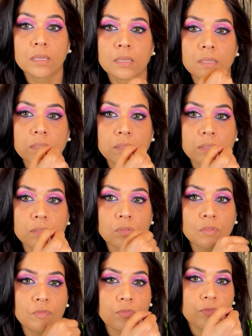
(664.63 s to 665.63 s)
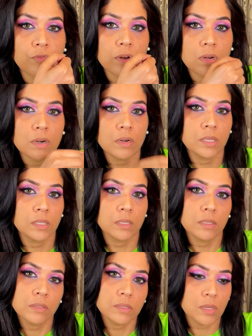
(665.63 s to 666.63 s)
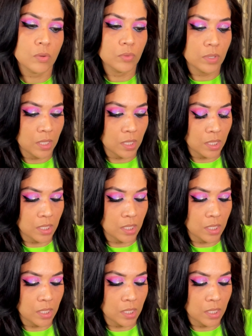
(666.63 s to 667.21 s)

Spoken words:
So far it looks okay.